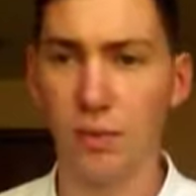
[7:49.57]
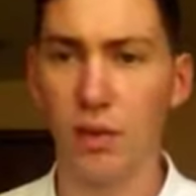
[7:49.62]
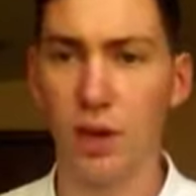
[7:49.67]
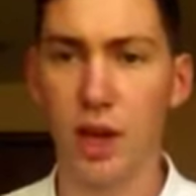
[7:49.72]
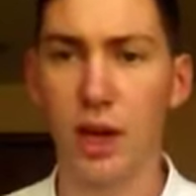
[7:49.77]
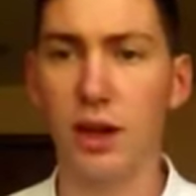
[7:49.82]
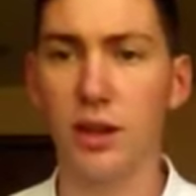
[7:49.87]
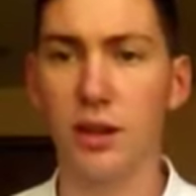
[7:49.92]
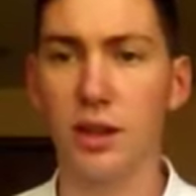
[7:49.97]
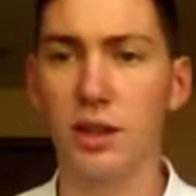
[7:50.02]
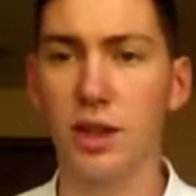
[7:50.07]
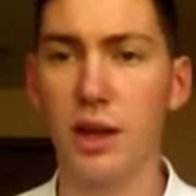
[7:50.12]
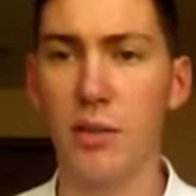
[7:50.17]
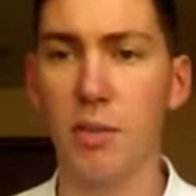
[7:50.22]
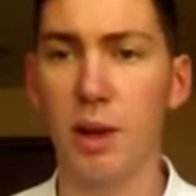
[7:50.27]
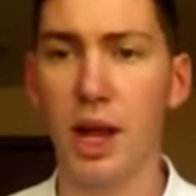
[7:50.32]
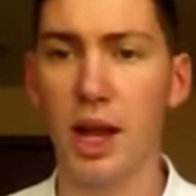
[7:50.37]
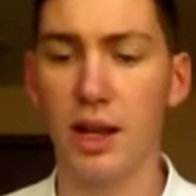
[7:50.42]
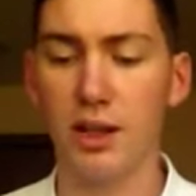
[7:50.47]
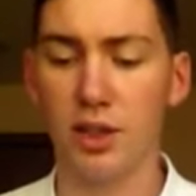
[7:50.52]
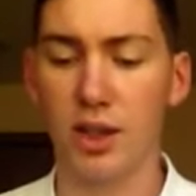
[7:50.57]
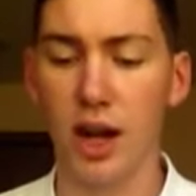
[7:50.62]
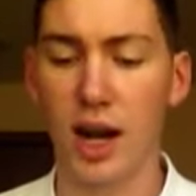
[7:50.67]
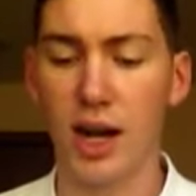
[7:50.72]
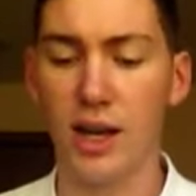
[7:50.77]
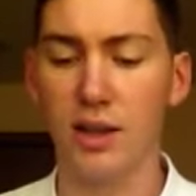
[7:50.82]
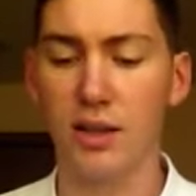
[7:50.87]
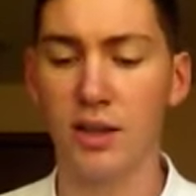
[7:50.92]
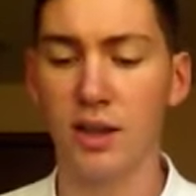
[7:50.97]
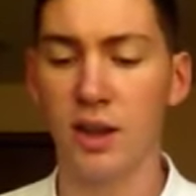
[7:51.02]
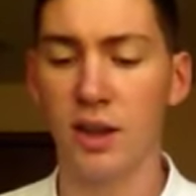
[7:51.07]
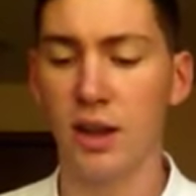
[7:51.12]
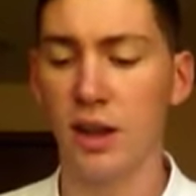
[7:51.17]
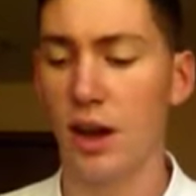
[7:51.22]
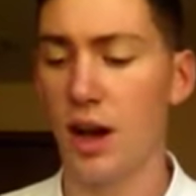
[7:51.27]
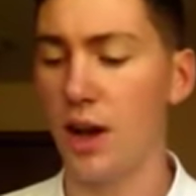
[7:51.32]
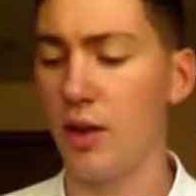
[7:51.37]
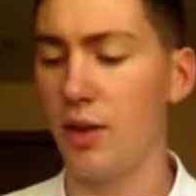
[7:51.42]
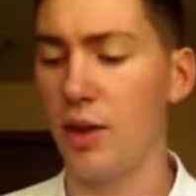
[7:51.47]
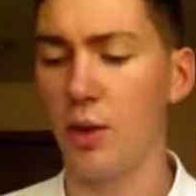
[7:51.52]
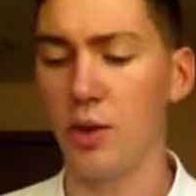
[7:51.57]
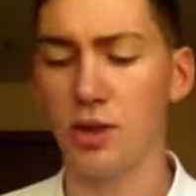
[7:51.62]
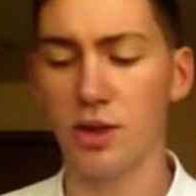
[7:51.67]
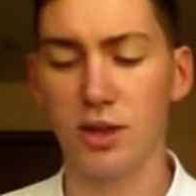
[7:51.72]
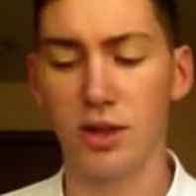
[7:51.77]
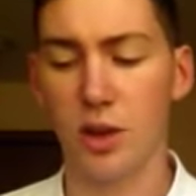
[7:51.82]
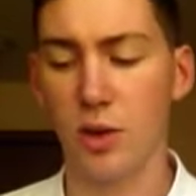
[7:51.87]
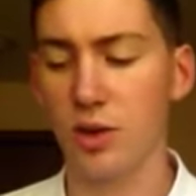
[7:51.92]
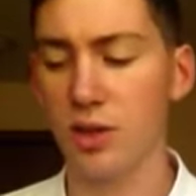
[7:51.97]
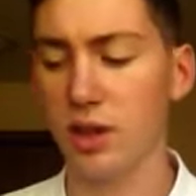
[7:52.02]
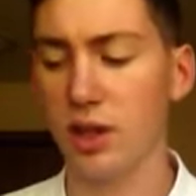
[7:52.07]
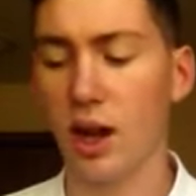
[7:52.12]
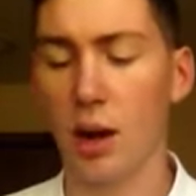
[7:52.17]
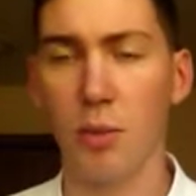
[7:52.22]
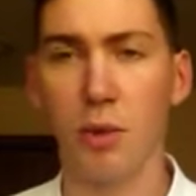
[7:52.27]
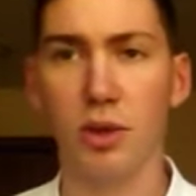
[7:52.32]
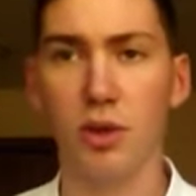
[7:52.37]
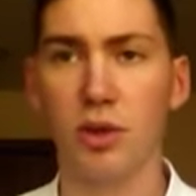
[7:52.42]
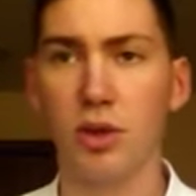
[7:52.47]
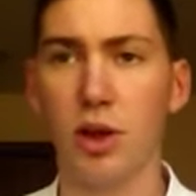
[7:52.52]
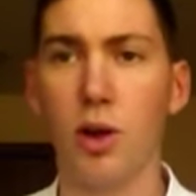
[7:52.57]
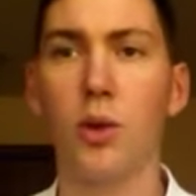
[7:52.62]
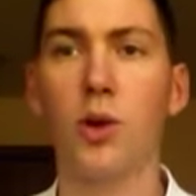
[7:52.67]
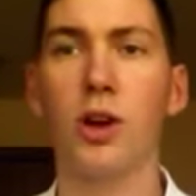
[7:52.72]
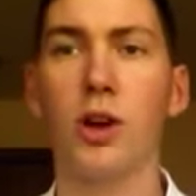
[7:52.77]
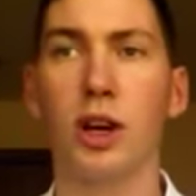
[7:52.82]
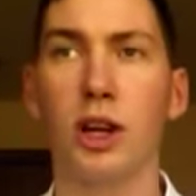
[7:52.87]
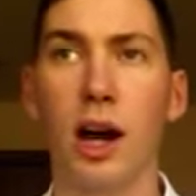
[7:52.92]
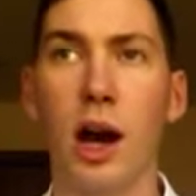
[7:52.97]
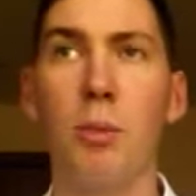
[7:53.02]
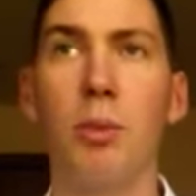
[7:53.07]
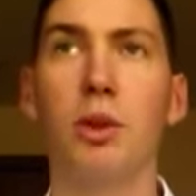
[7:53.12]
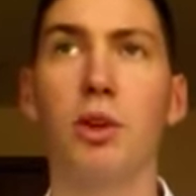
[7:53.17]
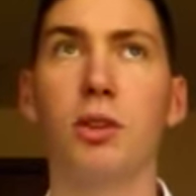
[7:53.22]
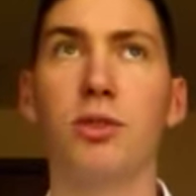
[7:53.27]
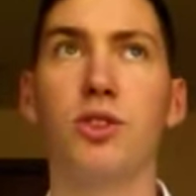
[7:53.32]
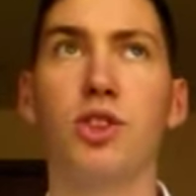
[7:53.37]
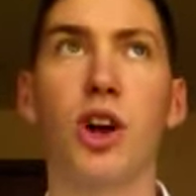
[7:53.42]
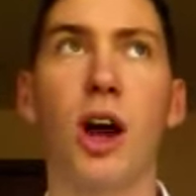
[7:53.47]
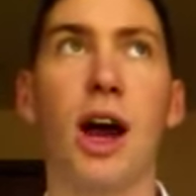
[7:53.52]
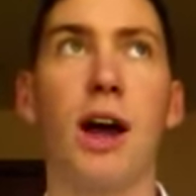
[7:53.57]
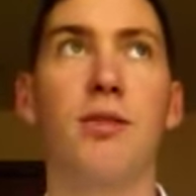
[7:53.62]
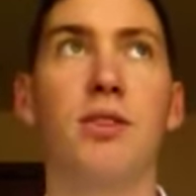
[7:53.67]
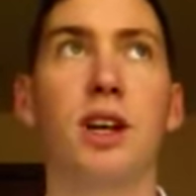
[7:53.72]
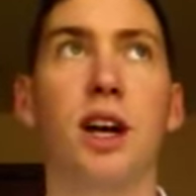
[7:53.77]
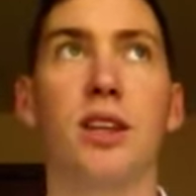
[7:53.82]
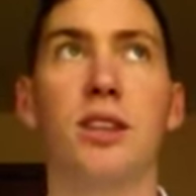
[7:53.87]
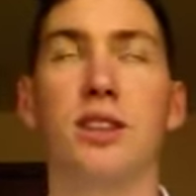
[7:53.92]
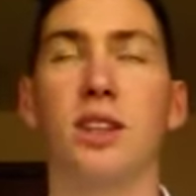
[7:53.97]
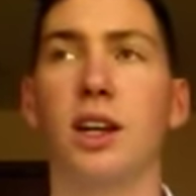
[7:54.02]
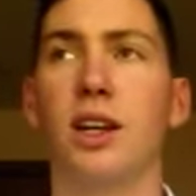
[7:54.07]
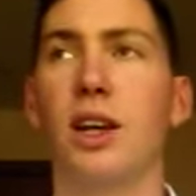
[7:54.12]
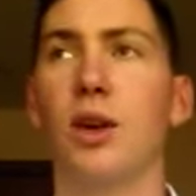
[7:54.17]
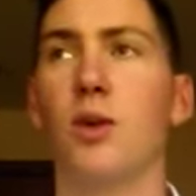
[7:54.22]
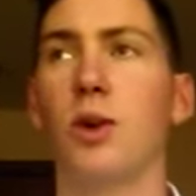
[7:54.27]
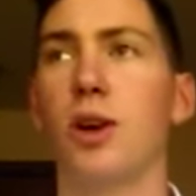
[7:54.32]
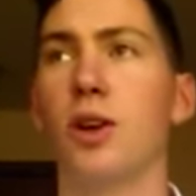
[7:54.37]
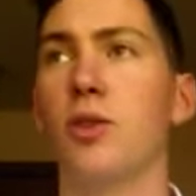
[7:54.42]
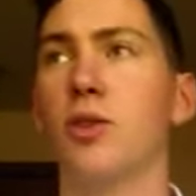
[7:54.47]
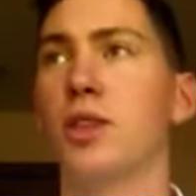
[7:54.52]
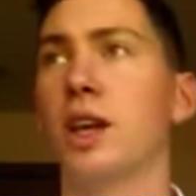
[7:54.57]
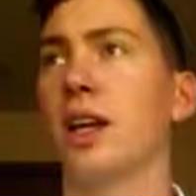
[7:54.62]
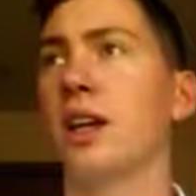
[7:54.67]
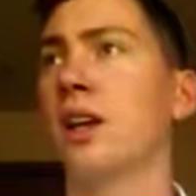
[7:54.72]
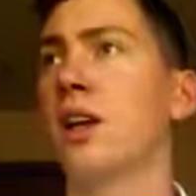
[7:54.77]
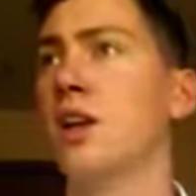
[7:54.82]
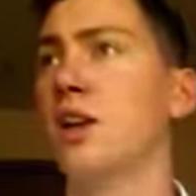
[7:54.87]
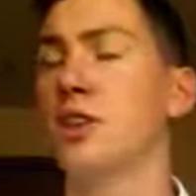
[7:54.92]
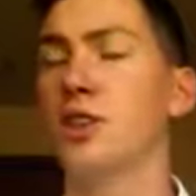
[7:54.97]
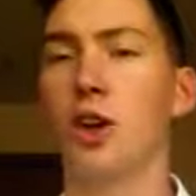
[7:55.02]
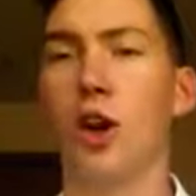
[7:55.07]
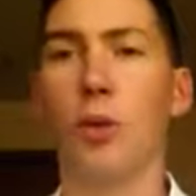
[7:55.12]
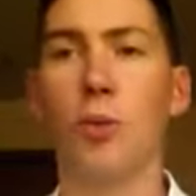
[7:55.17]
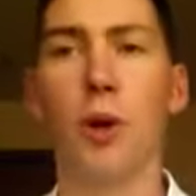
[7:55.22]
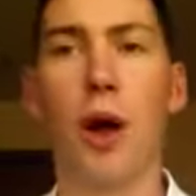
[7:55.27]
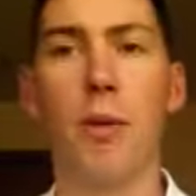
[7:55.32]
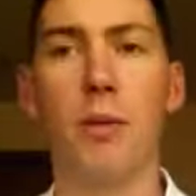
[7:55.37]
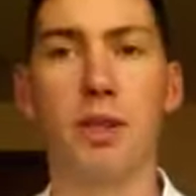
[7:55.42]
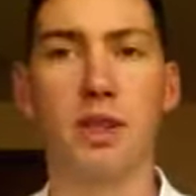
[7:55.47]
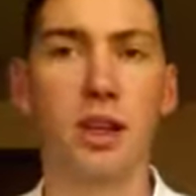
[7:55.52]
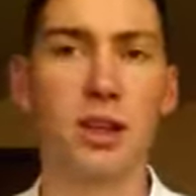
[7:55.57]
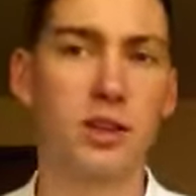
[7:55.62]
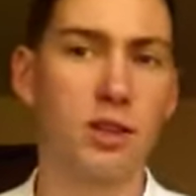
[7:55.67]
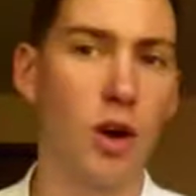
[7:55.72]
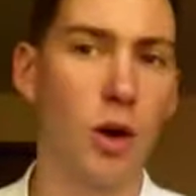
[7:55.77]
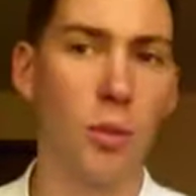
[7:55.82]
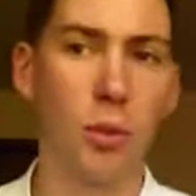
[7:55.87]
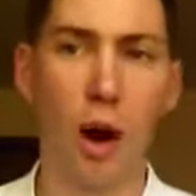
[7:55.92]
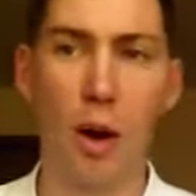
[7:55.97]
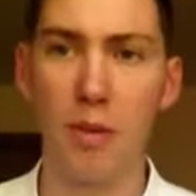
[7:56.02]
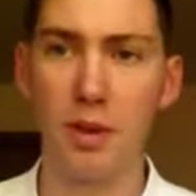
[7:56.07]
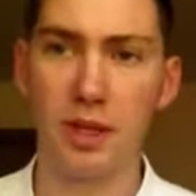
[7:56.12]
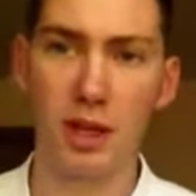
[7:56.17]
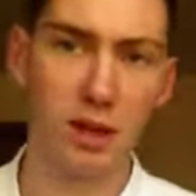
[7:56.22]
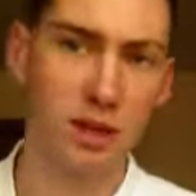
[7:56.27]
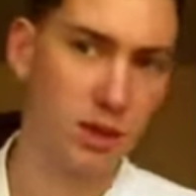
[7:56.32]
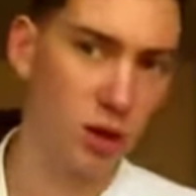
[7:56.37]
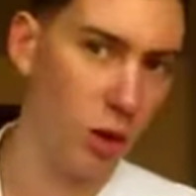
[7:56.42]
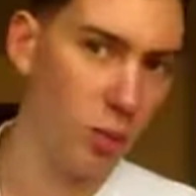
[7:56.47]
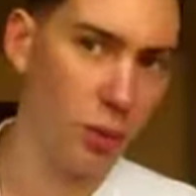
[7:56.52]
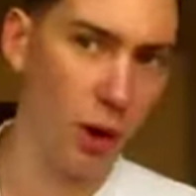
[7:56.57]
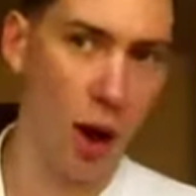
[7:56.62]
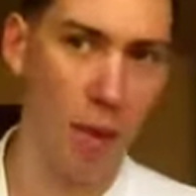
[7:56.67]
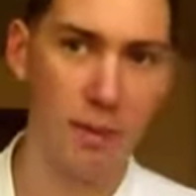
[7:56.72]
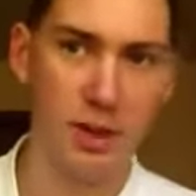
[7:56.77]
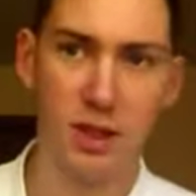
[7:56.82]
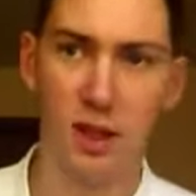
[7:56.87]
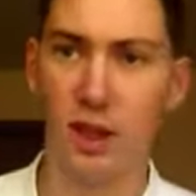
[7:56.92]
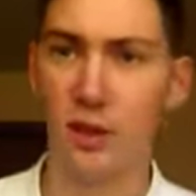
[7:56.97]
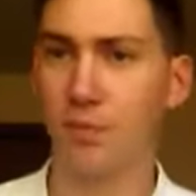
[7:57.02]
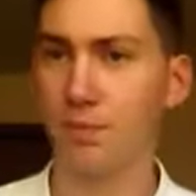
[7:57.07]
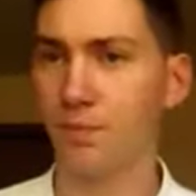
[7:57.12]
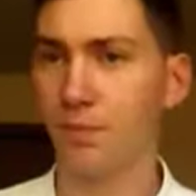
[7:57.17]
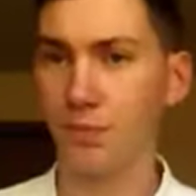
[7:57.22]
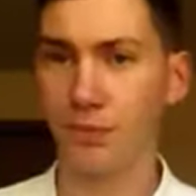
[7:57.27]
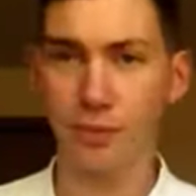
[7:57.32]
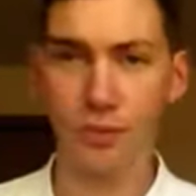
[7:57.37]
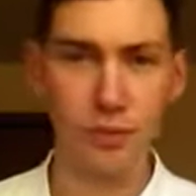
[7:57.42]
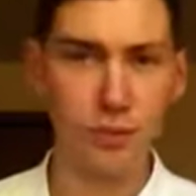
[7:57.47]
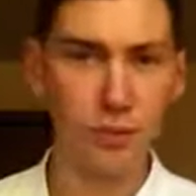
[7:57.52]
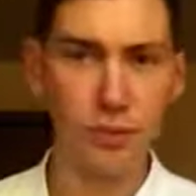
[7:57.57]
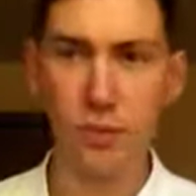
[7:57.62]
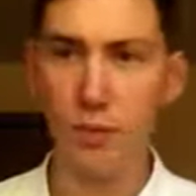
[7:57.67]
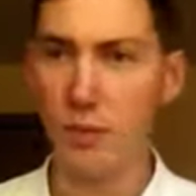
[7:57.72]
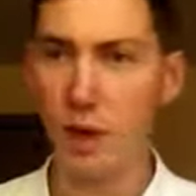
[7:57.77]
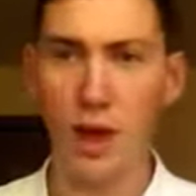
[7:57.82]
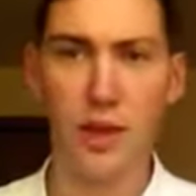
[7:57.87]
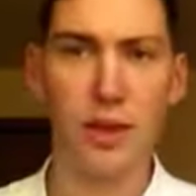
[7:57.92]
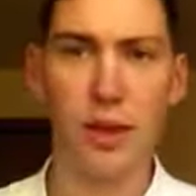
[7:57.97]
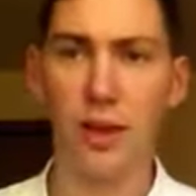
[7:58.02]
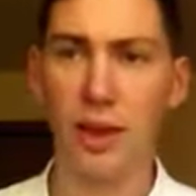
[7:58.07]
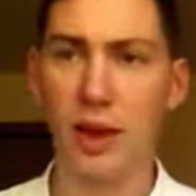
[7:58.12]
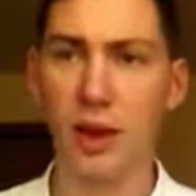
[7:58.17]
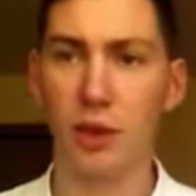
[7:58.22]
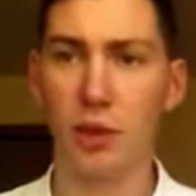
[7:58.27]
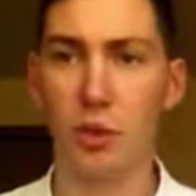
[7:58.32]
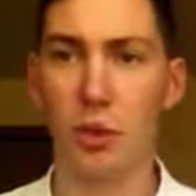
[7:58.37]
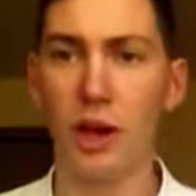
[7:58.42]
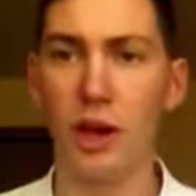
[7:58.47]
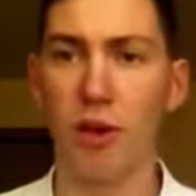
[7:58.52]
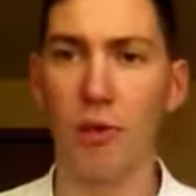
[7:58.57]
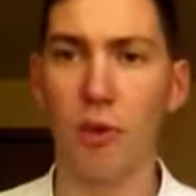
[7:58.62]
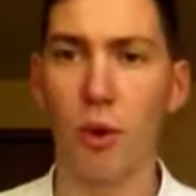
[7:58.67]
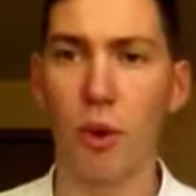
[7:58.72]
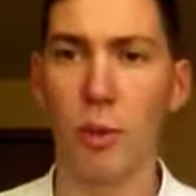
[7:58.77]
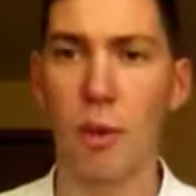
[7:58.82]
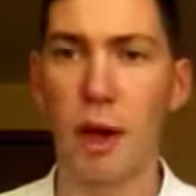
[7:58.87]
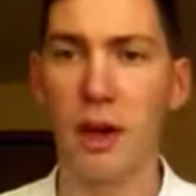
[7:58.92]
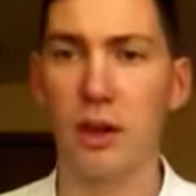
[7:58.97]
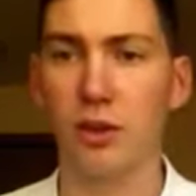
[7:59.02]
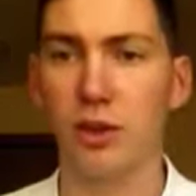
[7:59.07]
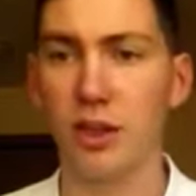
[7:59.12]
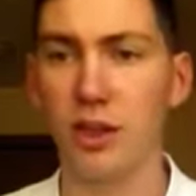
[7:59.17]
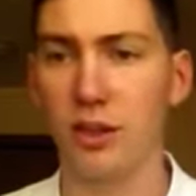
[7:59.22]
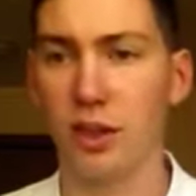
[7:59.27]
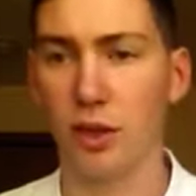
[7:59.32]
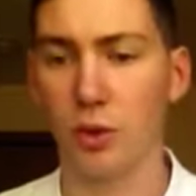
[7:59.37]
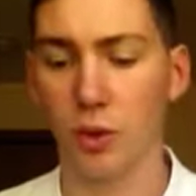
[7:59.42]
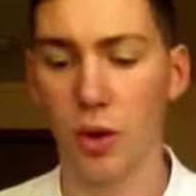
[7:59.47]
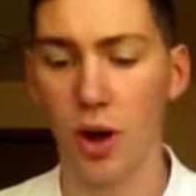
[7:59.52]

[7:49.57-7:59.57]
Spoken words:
Get on the same page, guys. There were a couple of drives on Sunday where it was like so promising, so promising, so promising, and then like three or four penalties in a